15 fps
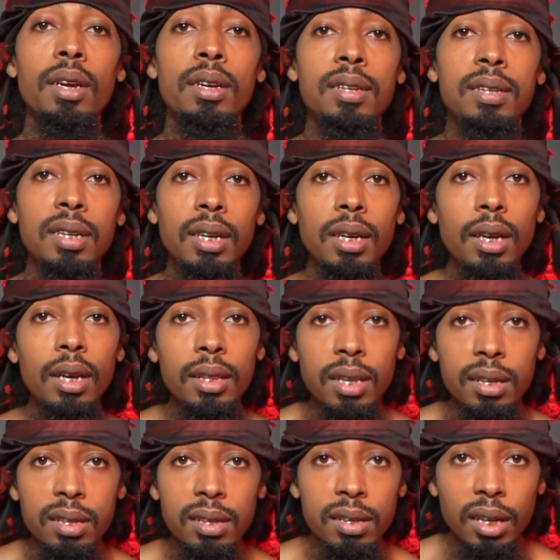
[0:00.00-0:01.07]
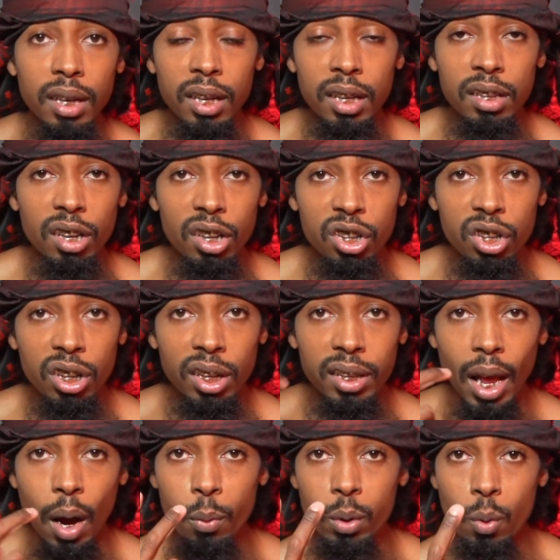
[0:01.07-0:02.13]
See, this is the conditioning
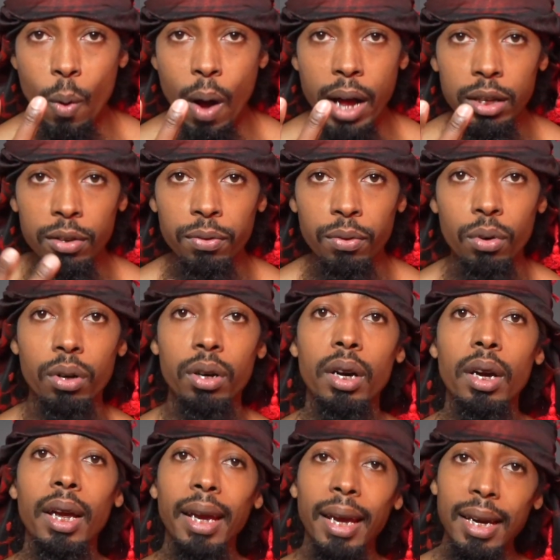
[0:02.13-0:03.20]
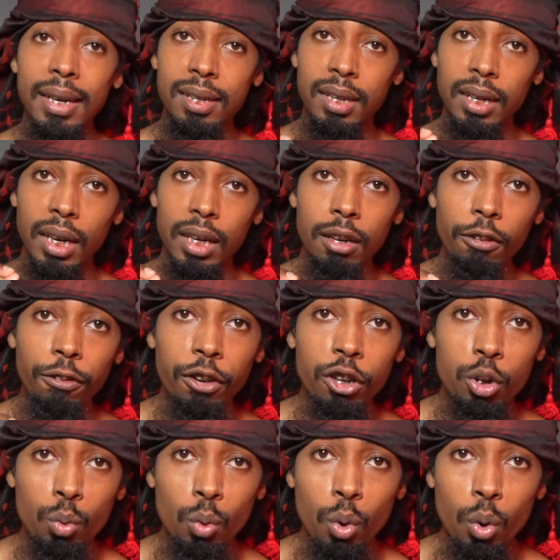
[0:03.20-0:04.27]
that we watch for. It's the
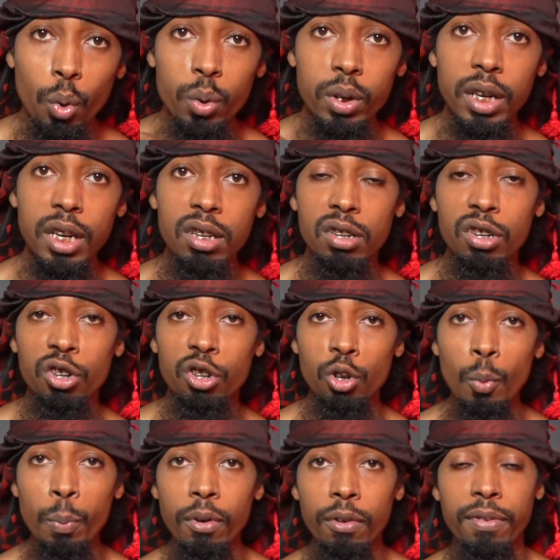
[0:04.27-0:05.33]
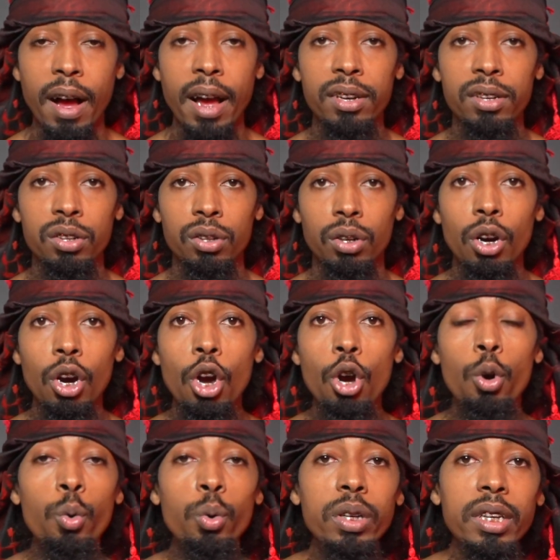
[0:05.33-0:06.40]
individual who needs a supervisor,
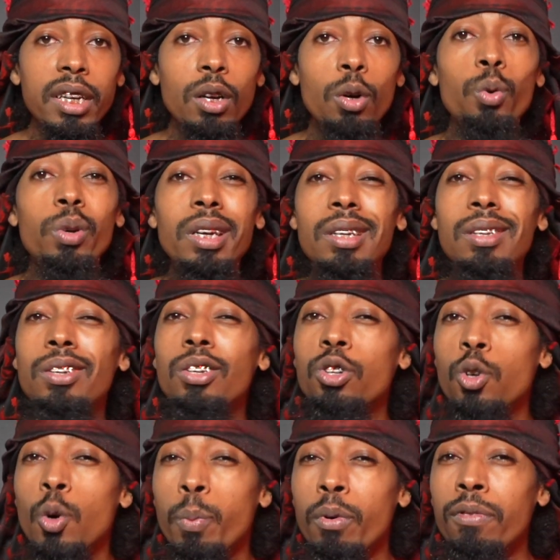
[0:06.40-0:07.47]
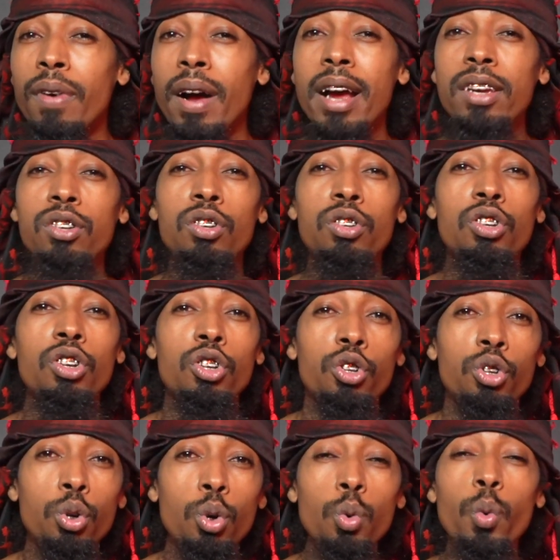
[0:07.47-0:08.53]
who needs a supervisor to
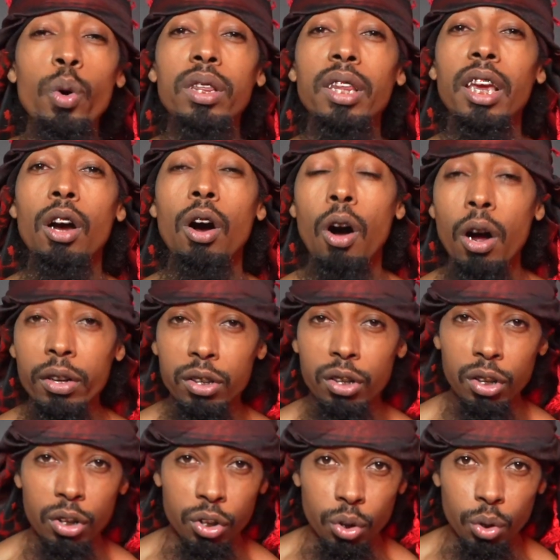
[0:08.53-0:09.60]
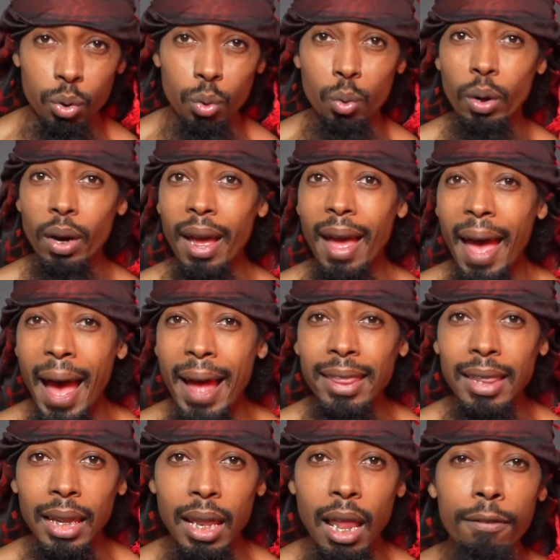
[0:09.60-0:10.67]
do what they ought to do at
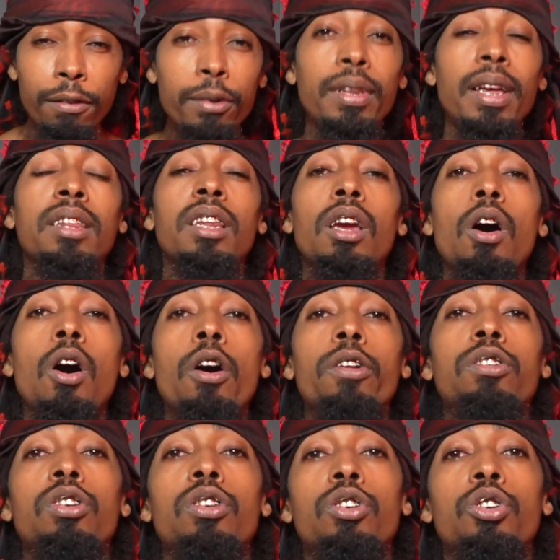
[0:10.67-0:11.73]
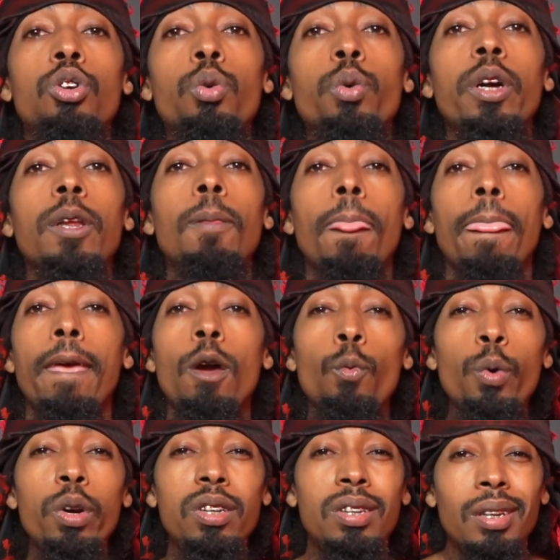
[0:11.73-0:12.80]
the level that they ought to do it,
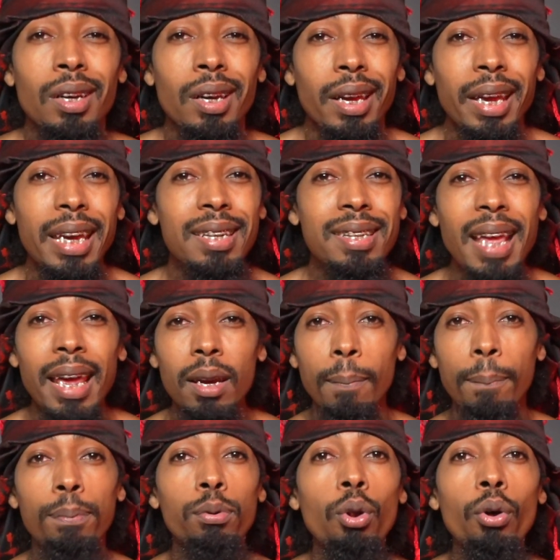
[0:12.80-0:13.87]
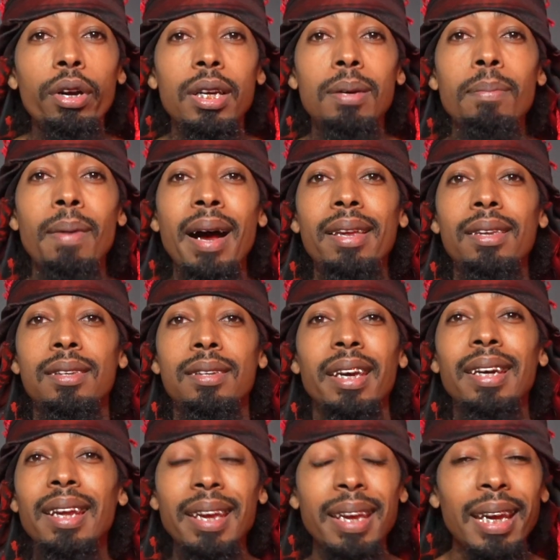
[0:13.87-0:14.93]
which is that employee mindset.
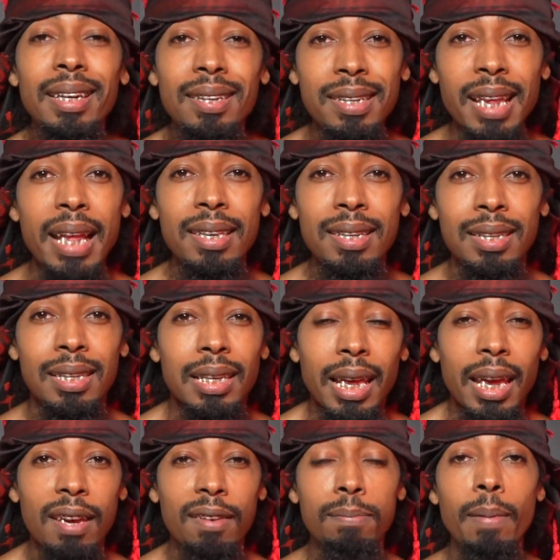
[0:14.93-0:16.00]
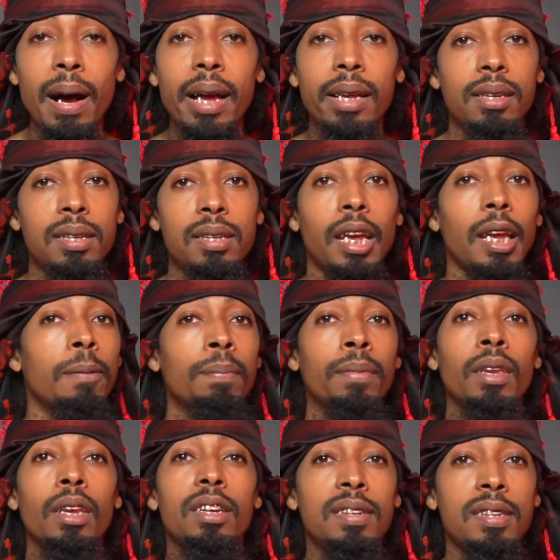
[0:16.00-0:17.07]
It's that slave mindset.
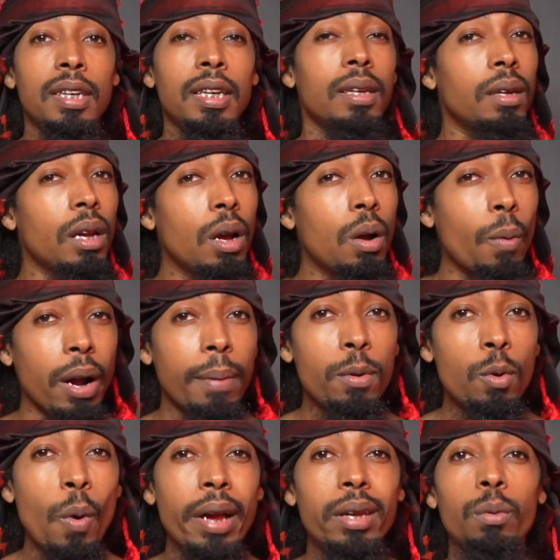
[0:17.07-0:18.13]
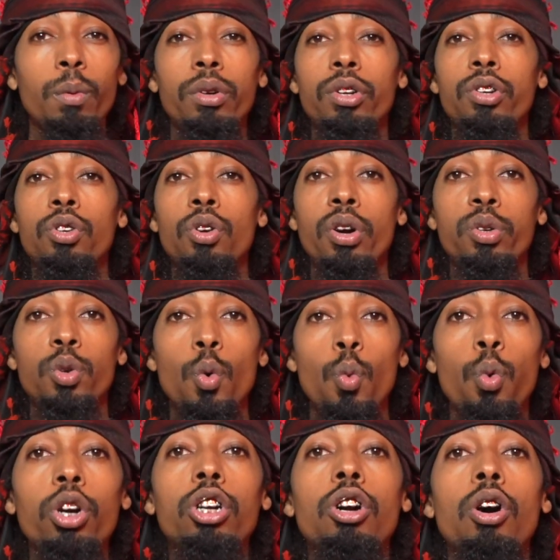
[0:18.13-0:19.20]
See, YWY, your world is yours.
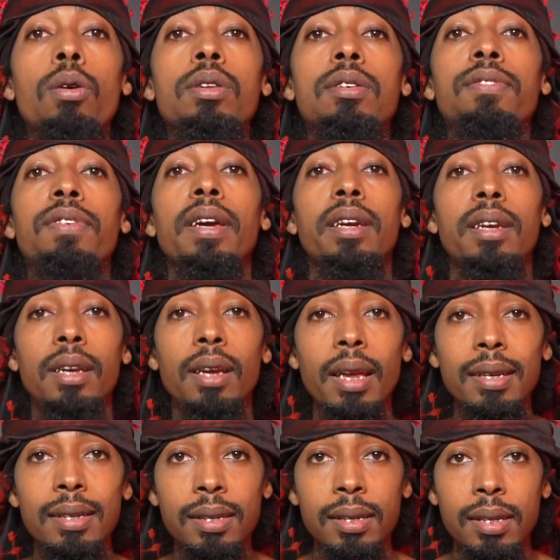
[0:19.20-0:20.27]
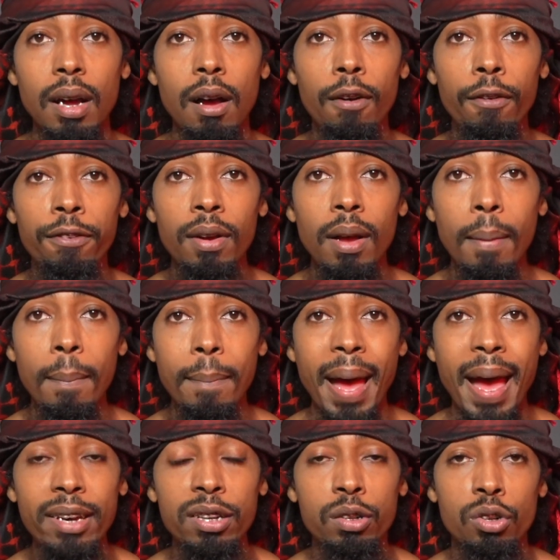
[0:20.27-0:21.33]
We're cultivating
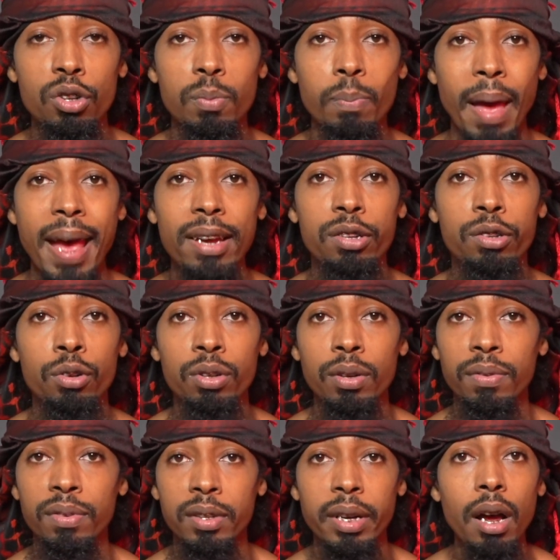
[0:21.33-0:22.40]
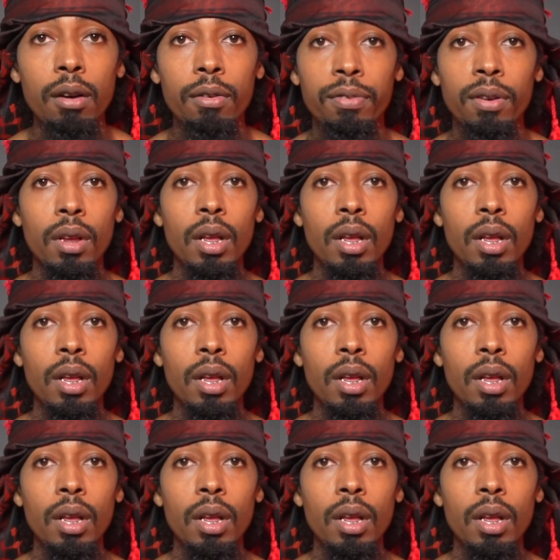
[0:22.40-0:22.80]
self-masters, masters of self.